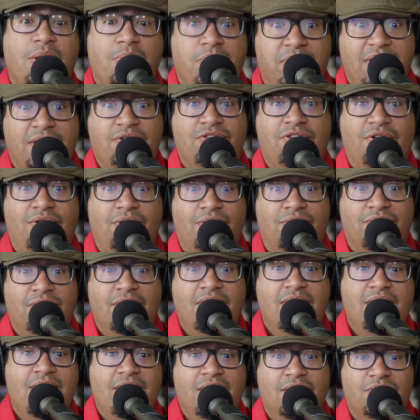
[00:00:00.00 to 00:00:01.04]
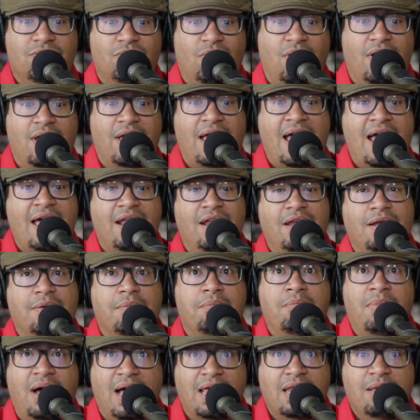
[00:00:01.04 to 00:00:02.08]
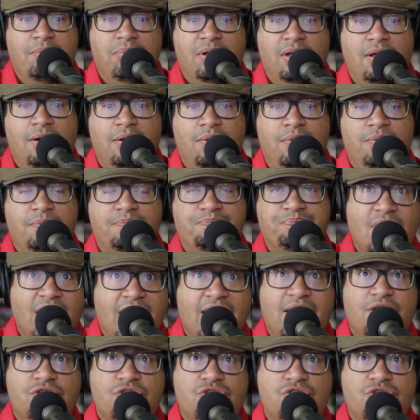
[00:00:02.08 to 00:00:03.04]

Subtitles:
Blitzers. So I added Mighty Blow and